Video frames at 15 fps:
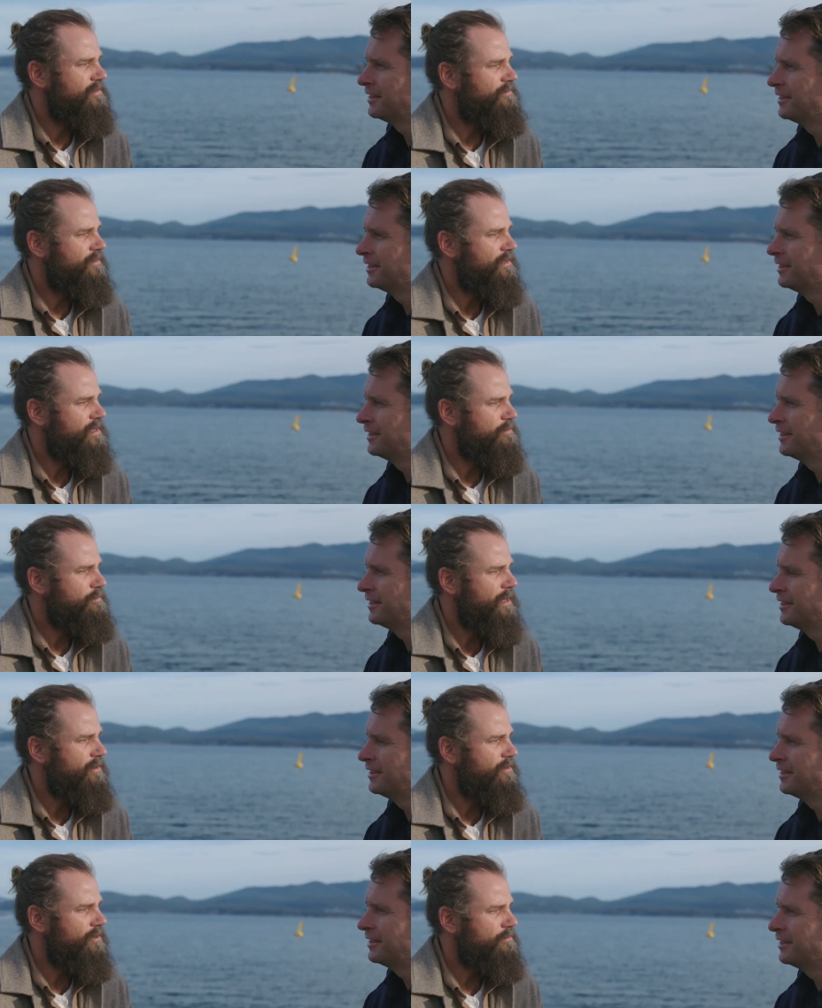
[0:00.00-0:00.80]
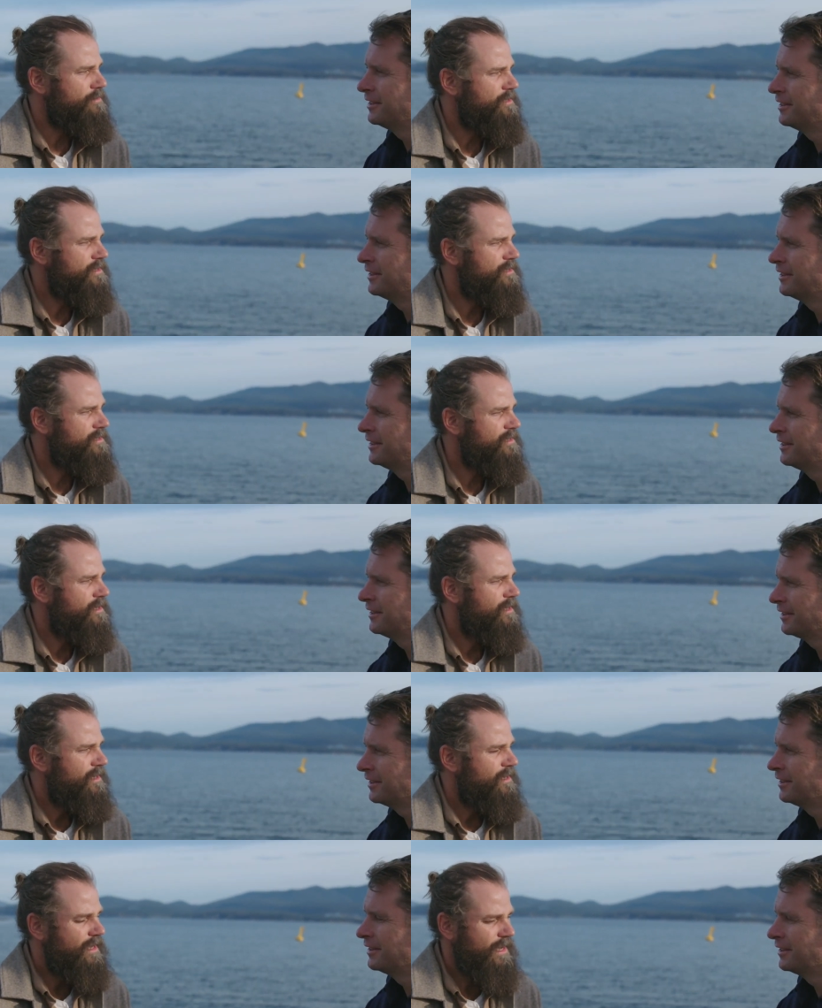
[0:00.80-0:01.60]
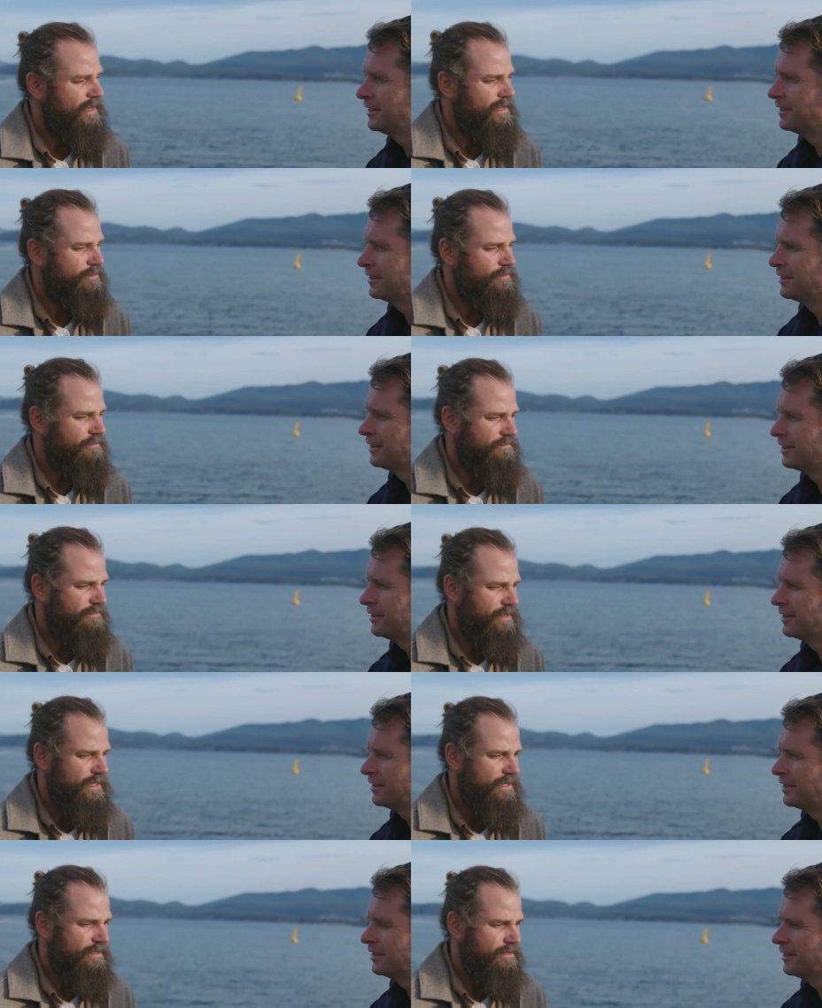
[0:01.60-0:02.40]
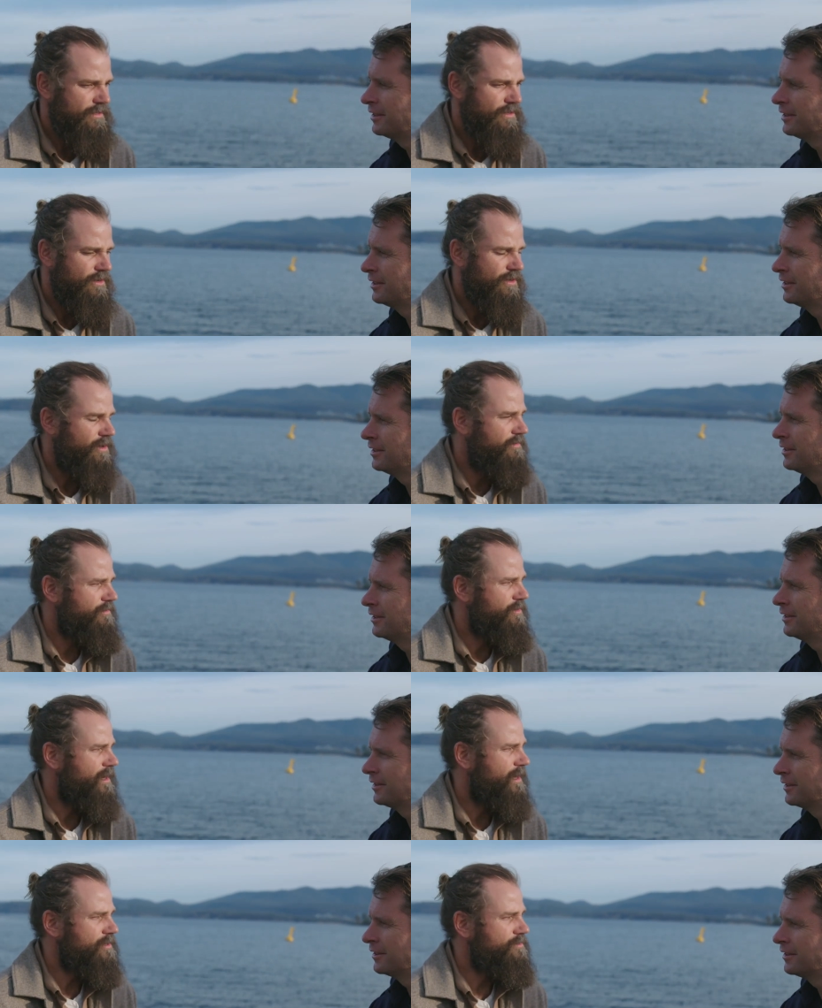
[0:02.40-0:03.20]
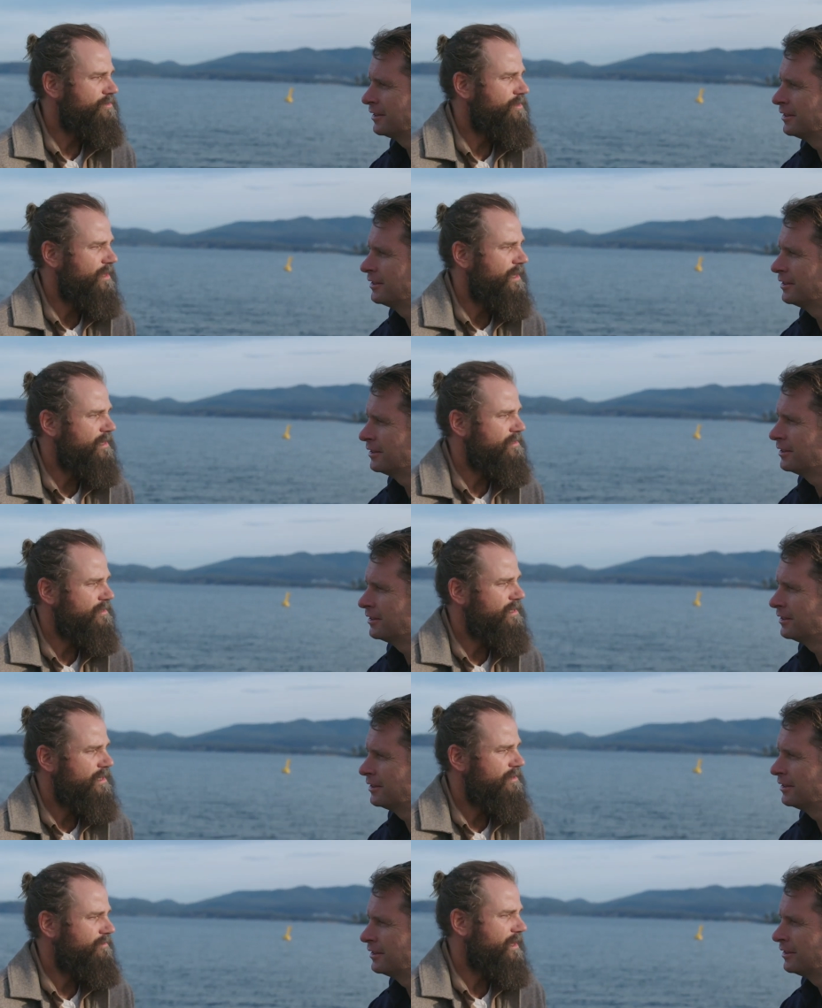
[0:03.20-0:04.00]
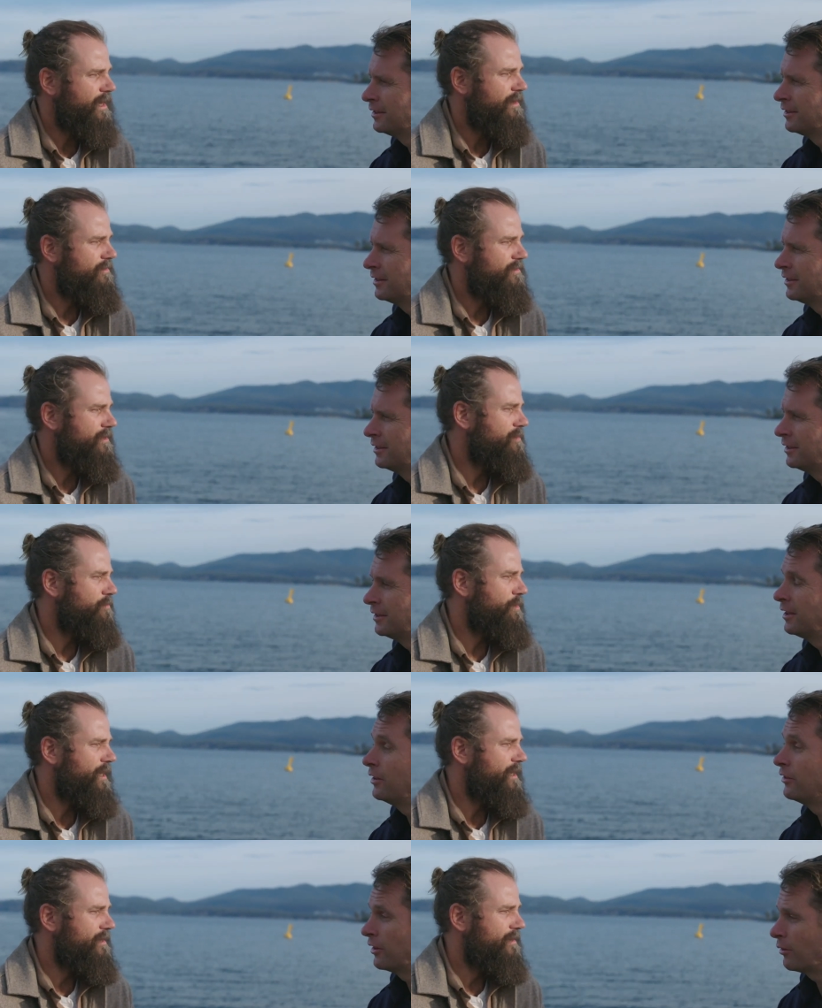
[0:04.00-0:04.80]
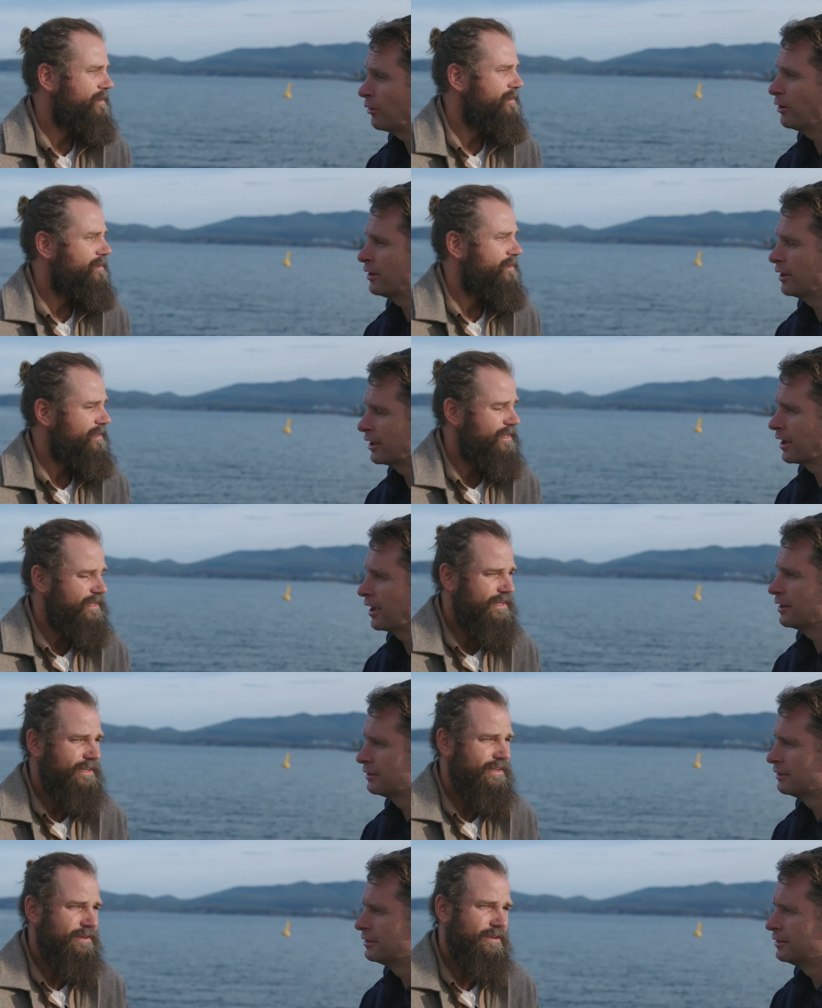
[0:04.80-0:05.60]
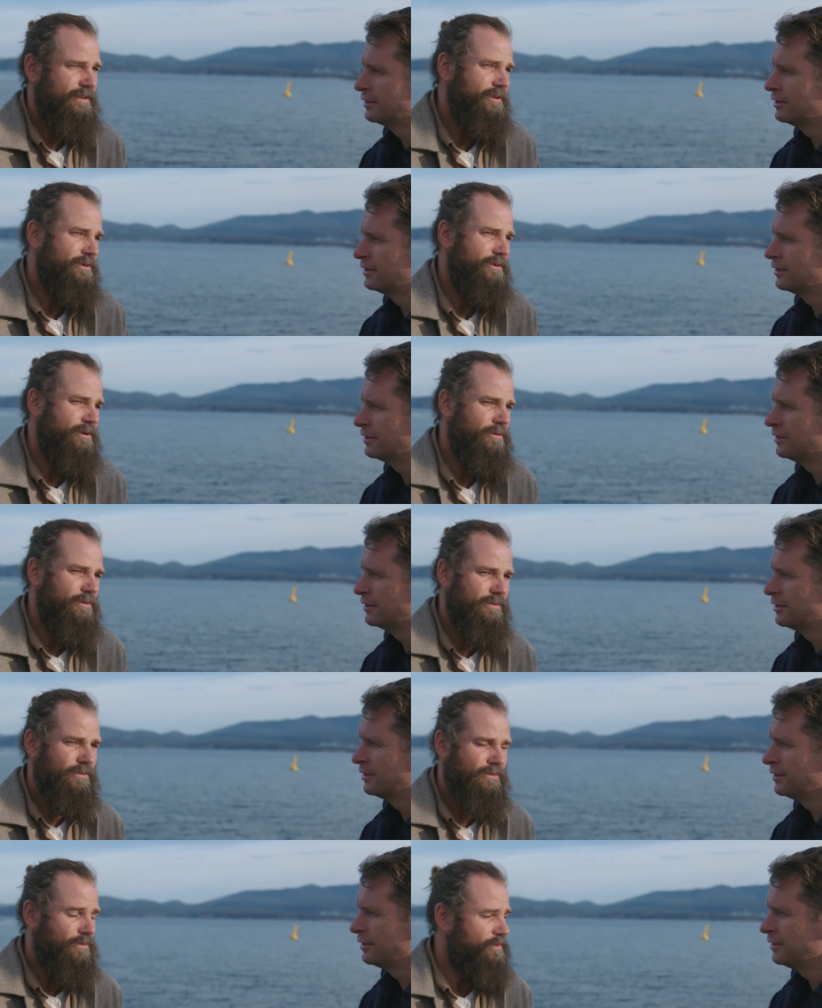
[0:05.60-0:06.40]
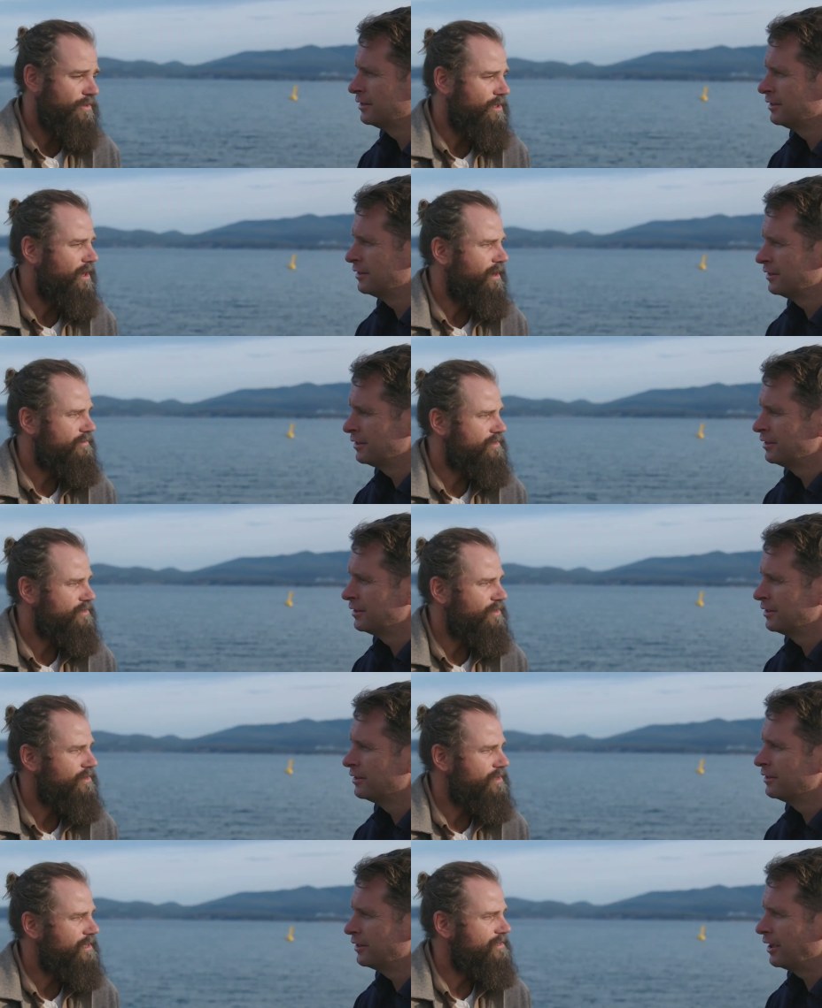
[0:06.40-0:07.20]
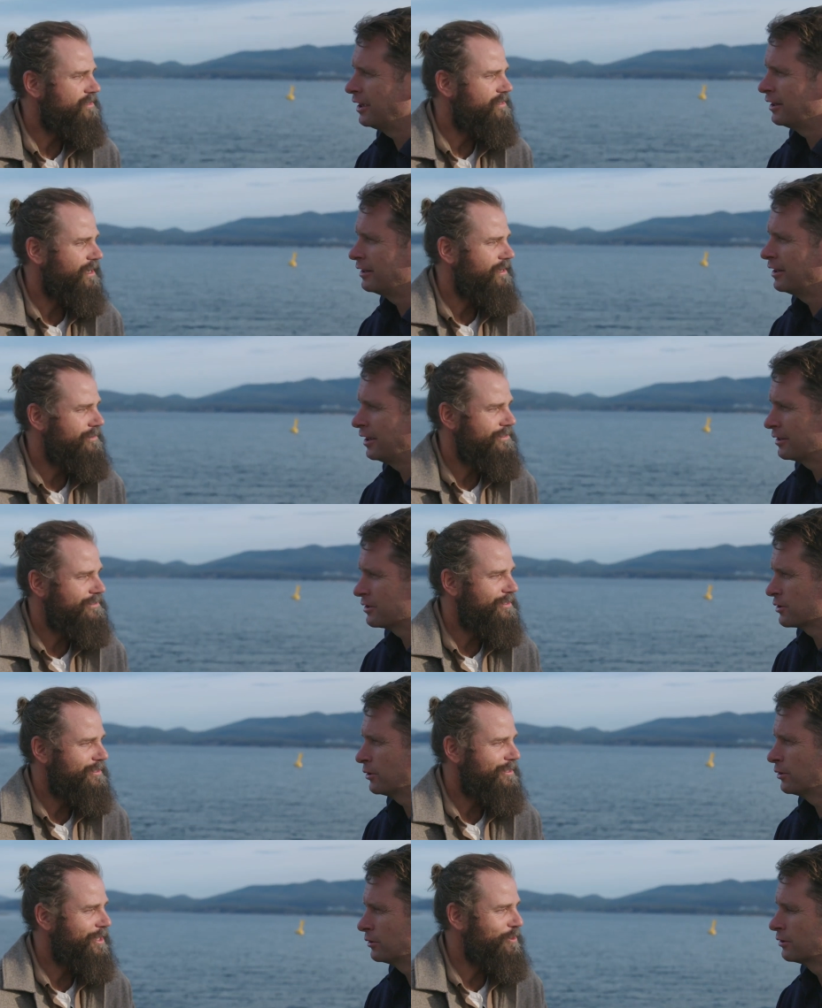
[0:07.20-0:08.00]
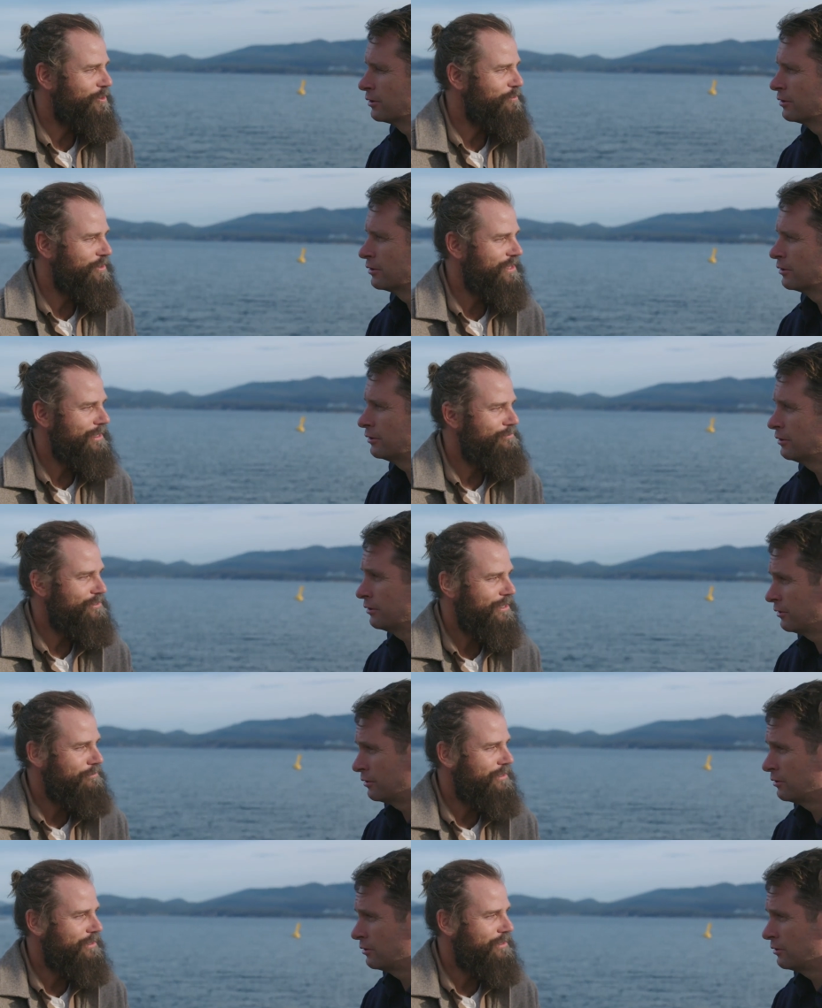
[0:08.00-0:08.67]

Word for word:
Speaker 1: of the Asparagopsis, and that will feed you know over 100,000 head of cattle in a. Is that right? Okay. Yeah, you know, or, or livestock, let's yeah, say, because yeah, sure. they could be MJ